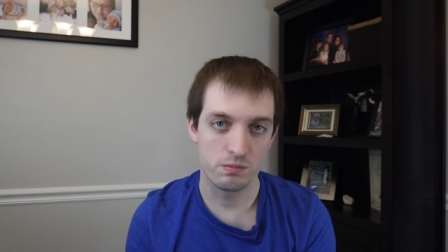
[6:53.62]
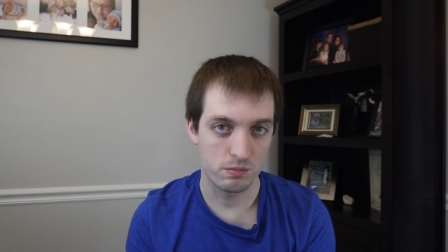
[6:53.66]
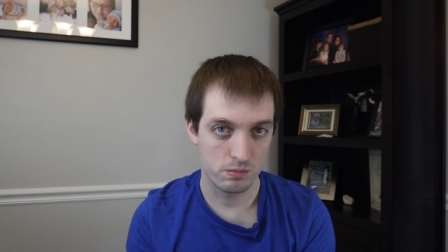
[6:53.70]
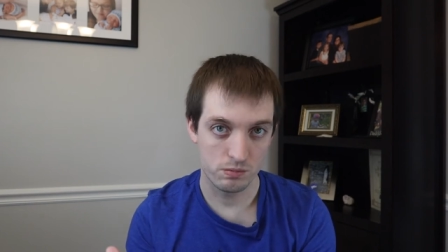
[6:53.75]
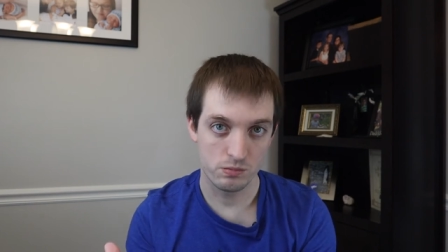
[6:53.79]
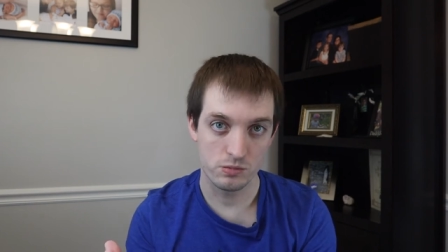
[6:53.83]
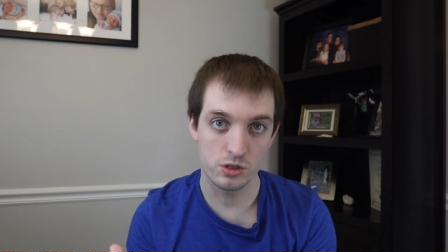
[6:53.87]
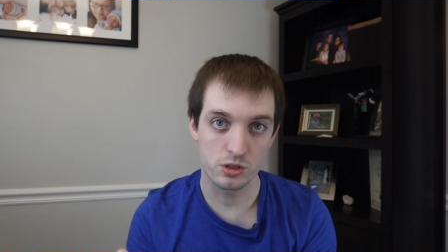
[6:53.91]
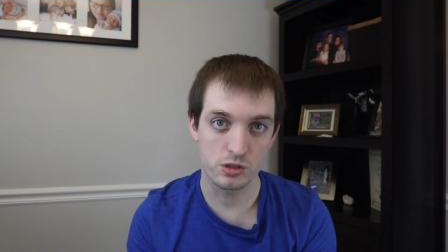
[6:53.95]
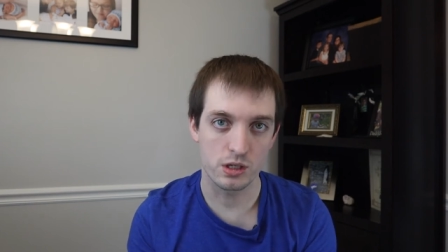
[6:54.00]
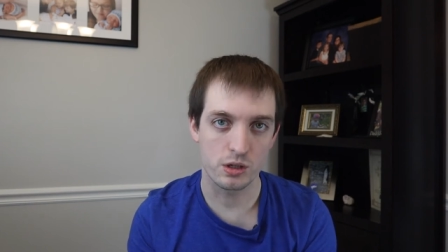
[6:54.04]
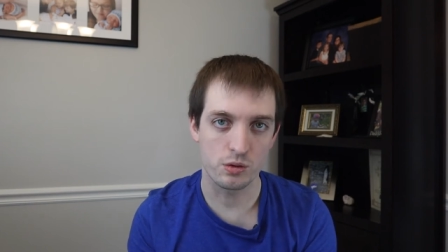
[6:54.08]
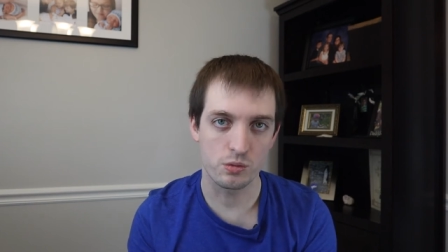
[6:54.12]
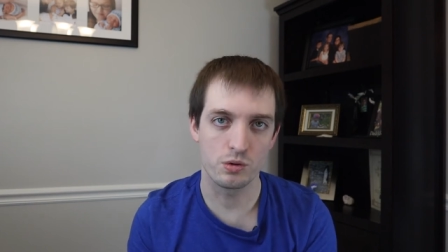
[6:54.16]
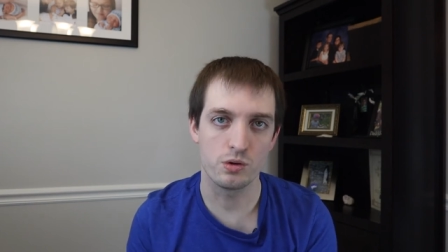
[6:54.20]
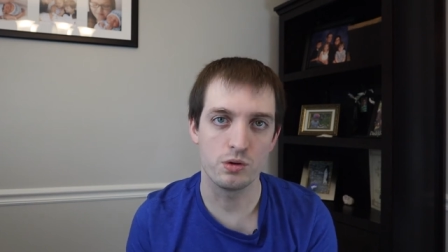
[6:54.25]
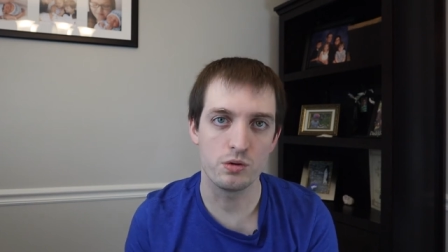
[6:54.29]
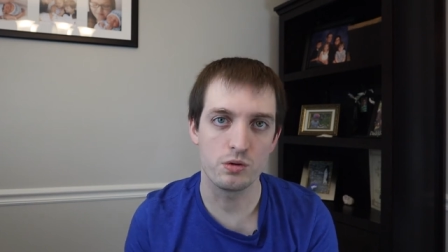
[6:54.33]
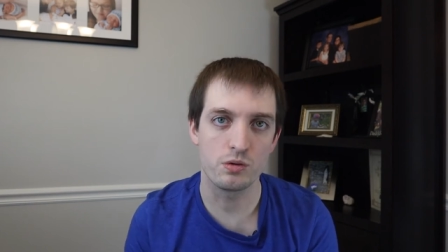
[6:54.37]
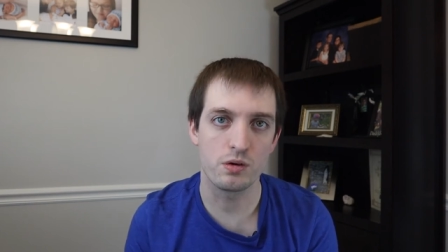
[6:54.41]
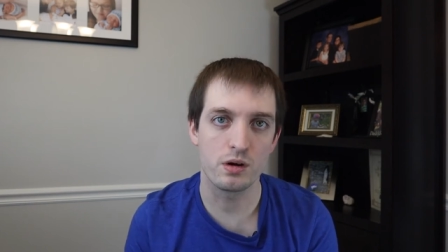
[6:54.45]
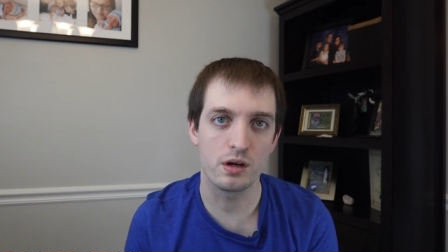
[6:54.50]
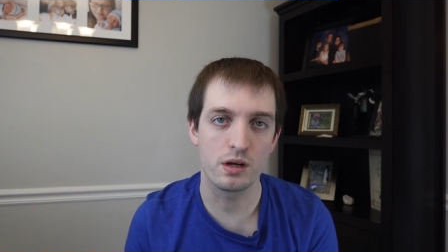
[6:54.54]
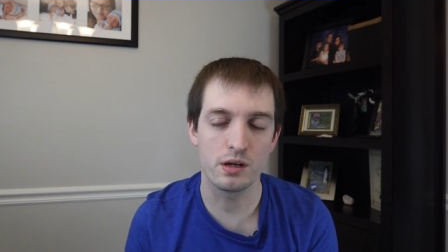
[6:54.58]
just like we're
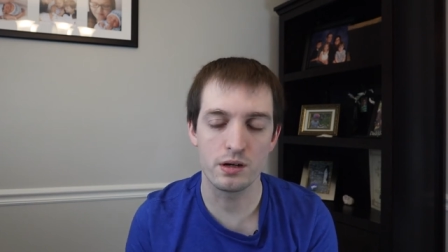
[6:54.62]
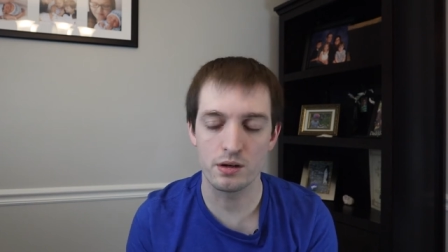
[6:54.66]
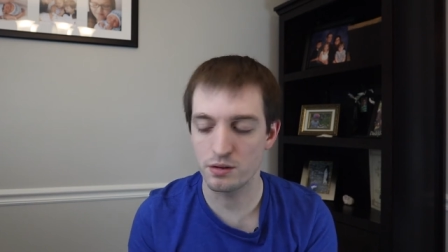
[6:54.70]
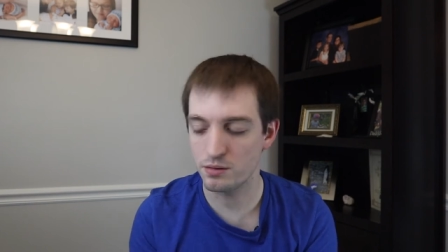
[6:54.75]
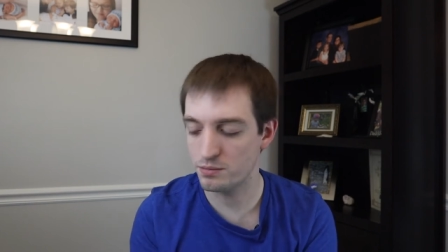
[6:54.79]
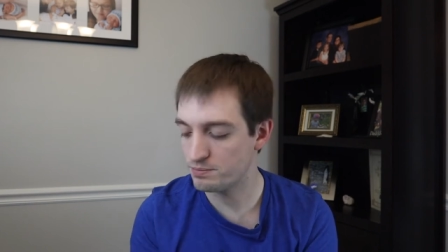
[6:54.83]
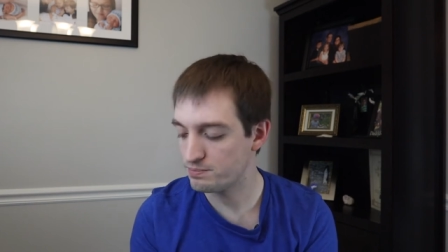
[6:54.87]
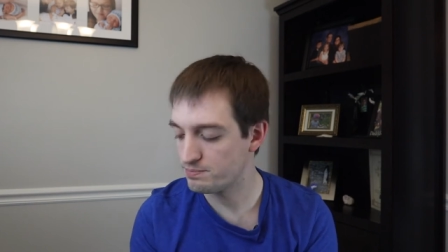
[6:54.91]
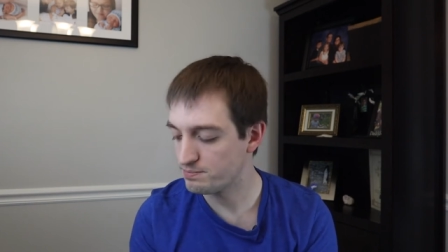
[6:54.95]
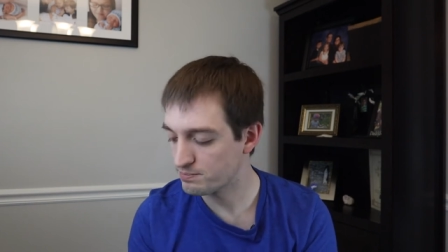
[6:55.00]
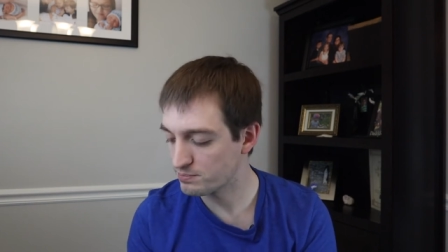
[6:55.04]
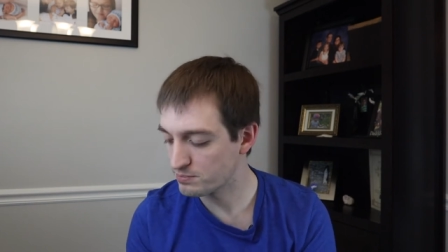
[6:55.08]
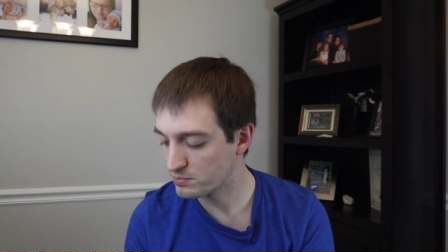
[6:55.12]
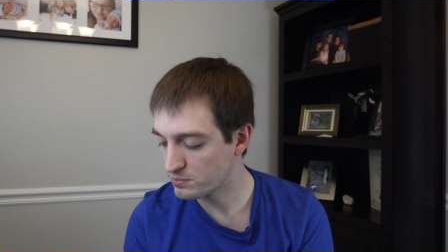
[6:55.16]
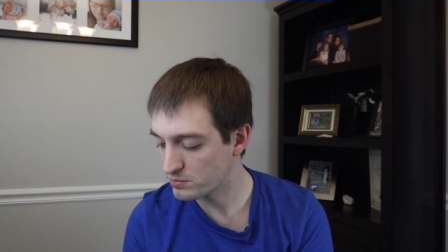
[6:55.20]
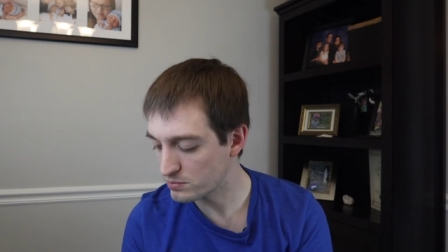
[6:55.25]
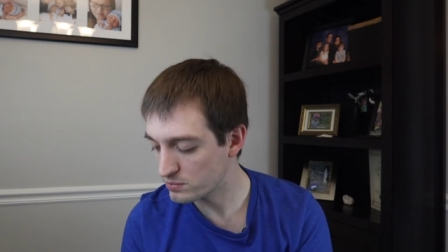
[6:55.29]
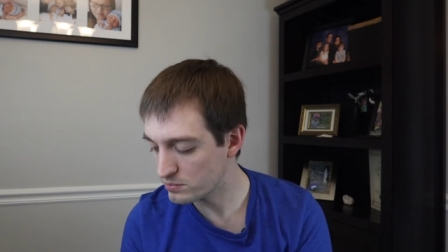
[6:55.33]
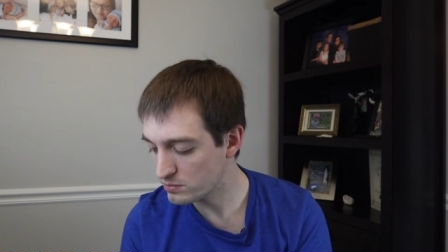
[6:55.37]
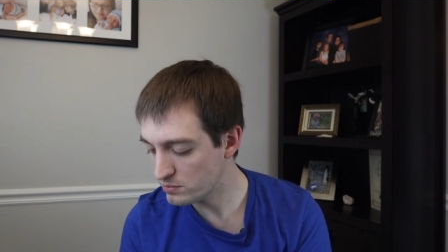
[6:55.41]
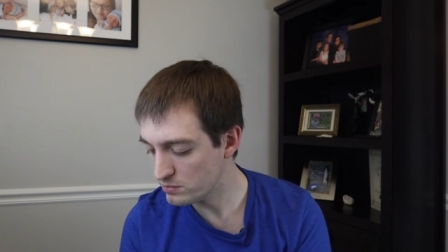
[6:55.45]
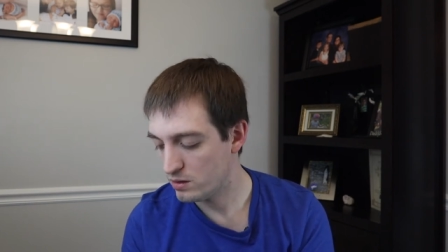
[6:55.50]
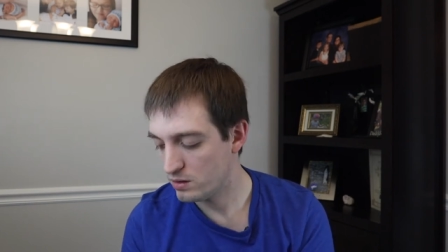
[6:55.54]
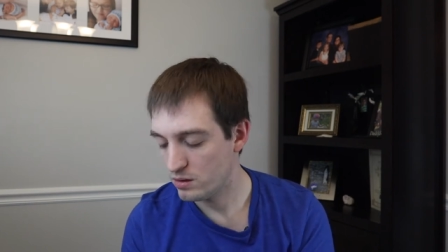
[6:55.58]
doing right here.
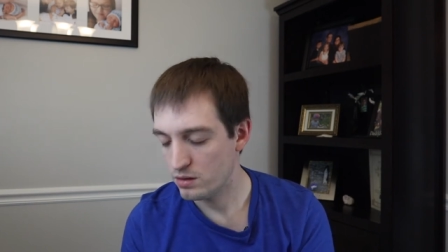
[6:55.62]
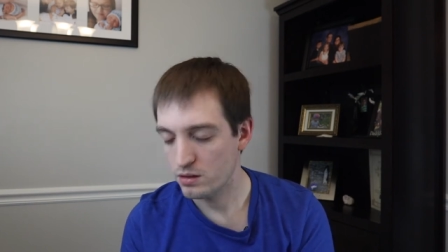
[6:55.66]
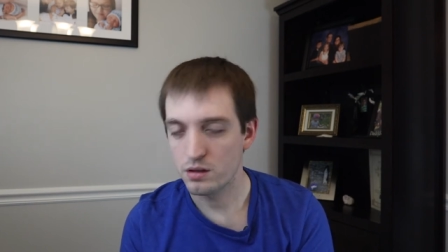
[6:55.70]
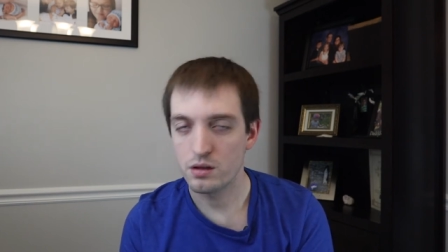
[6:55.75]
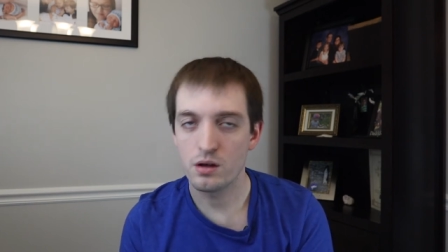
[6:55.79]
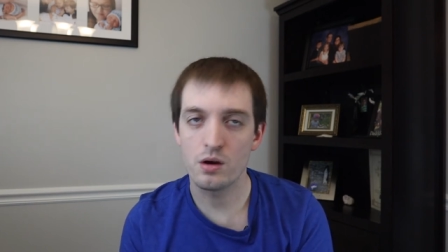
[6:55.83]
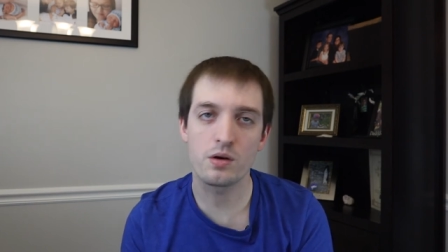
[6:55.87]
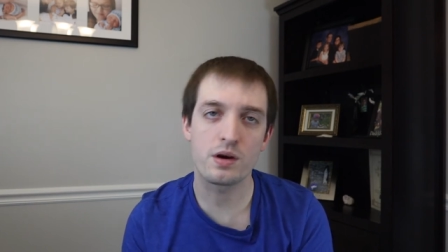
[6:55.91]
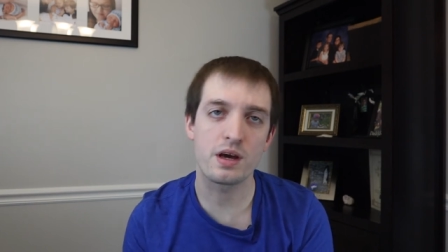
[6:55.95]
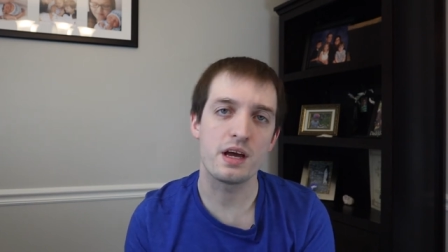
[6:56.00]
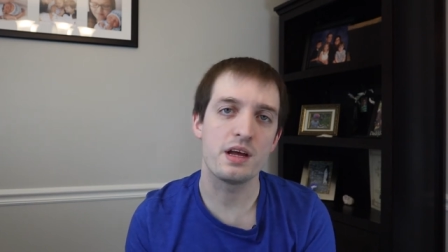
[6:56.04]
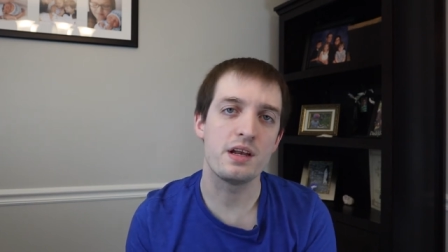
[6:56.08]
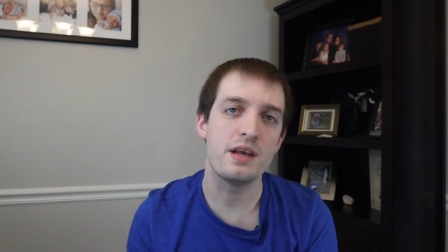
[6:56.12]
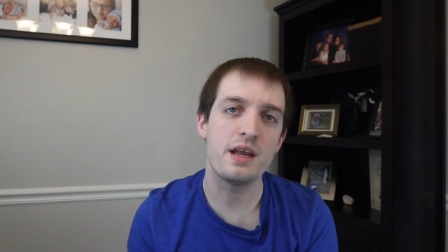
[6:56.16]
Okay,